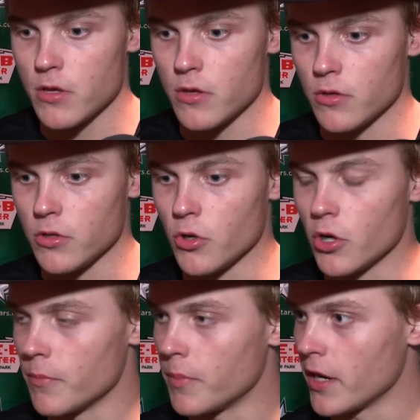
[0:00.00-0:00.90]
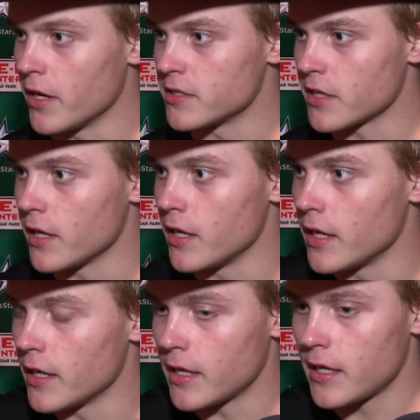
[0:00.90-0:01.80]
You know, the players kind of
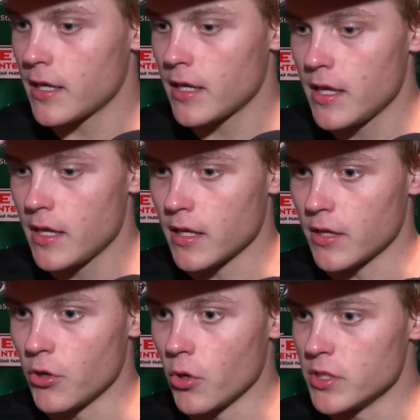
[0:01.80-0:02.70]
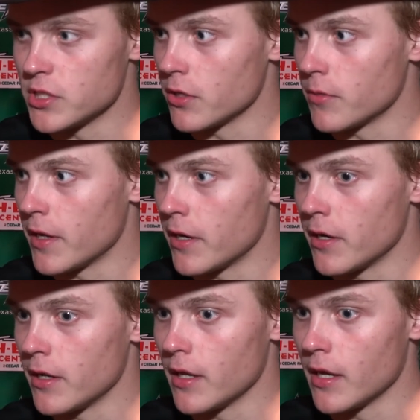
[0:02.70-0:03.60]
like get to know each other better,
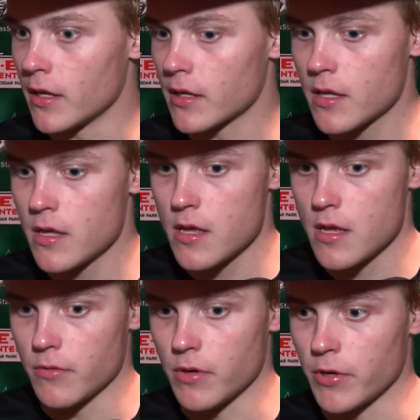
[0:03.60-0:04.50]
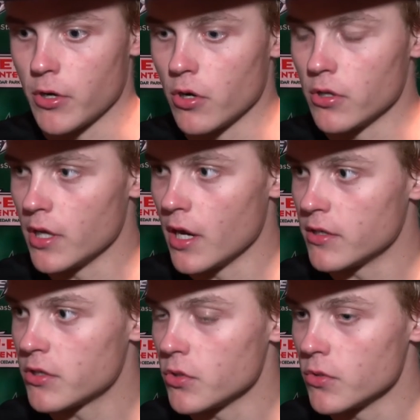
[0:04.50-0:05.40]
and where we go on the
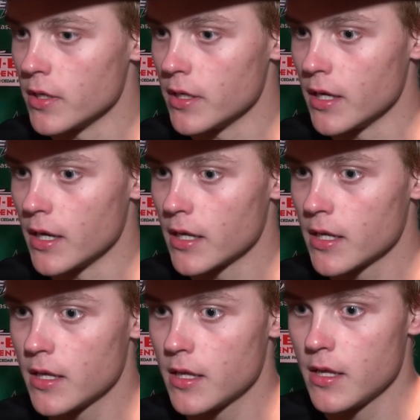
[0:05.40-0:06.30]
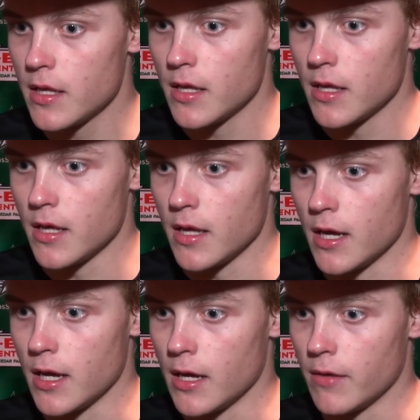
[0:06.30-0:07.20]
ice too. And
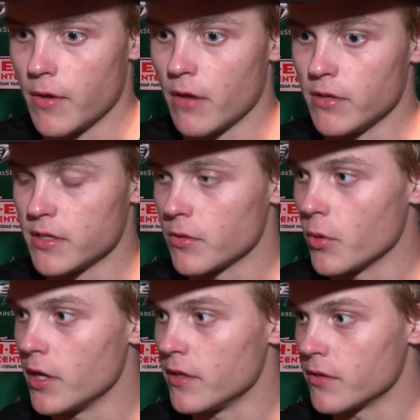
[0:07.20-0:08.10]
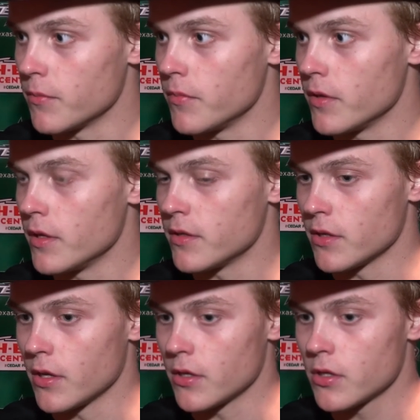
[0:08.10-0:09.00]
obviously, win is
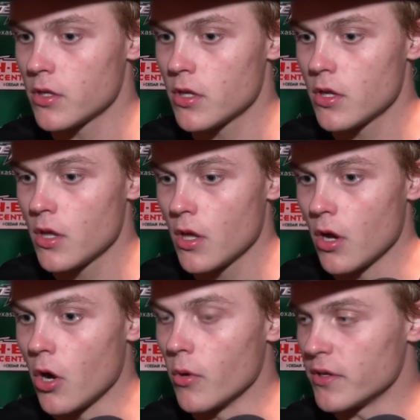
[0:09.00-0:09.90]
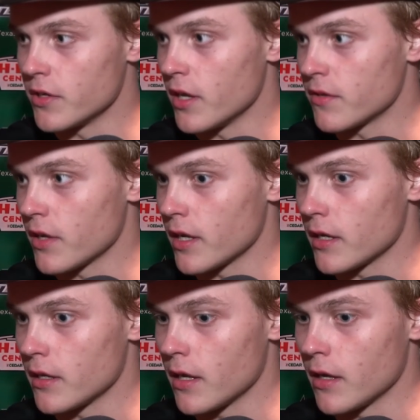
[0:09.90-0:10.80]
always a nice
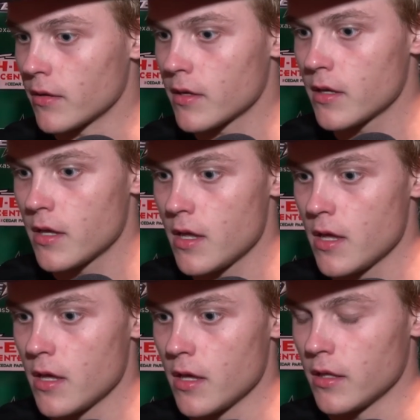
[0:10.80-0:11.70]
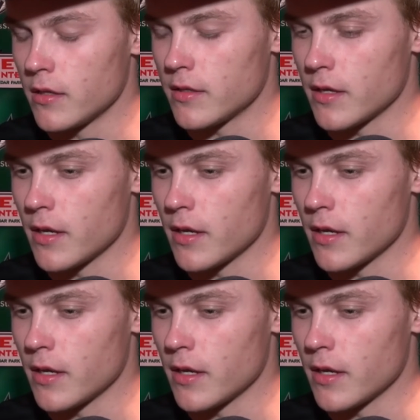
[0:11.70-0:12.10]
thing, and it's